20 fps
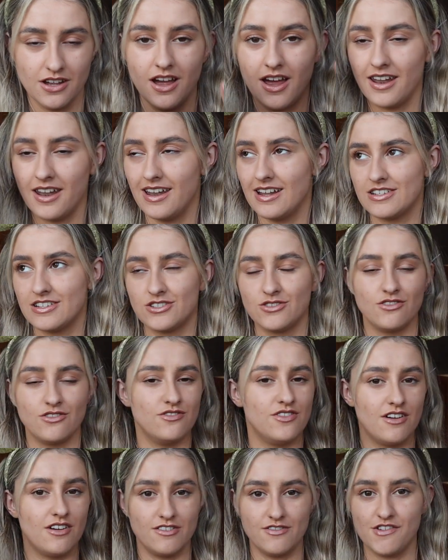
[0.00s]
unless you're
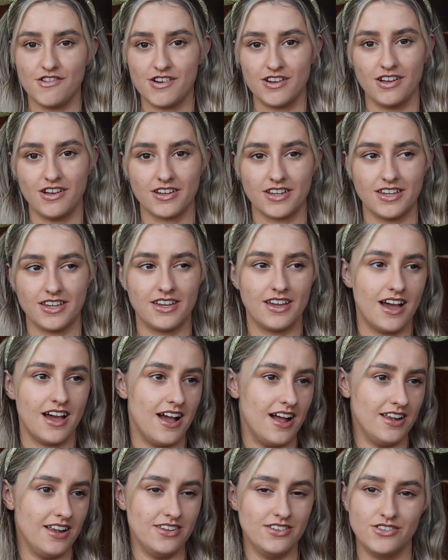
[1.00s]
very lucky
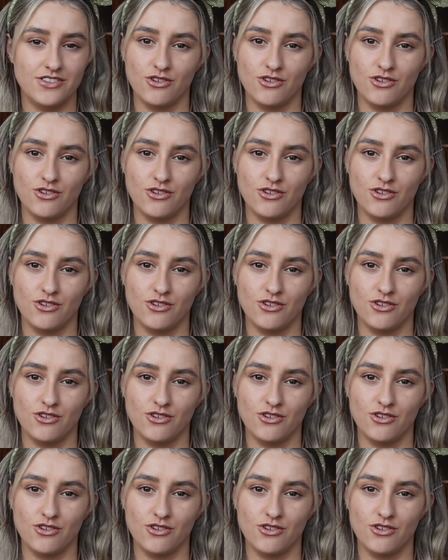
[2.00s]
and